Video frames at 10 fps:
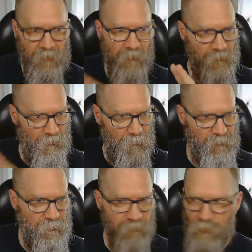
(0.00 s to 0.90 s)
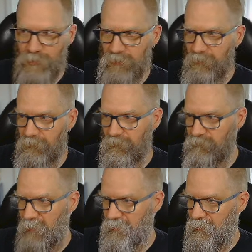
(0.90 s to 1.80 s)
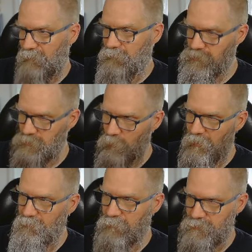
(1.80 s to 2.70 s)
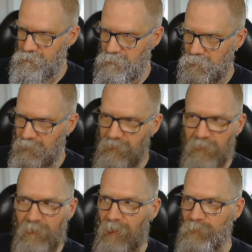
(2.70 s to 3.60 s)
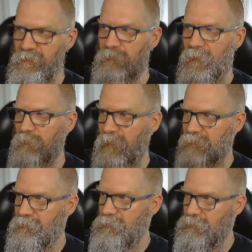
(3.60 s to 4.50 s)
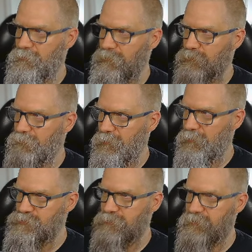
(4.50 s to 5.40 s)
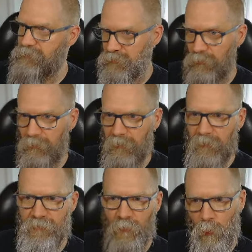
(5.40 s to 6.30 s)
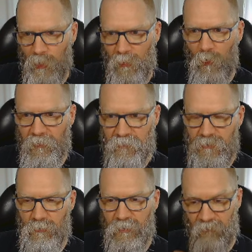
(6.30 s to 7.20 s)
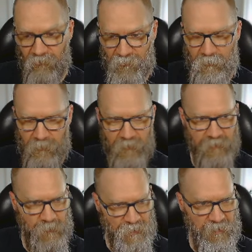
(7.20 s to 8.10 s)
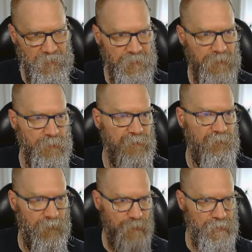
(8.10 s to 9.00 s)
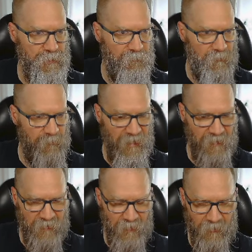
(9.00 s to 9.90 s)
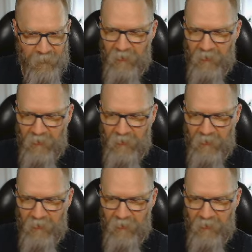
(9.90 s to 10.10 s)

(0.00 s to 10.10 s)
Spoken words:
There are two versions of metadata, version 1 and version 2. Amazon recommends that you use version 2. So we're going to configure this machine to use version 2 of the metadata.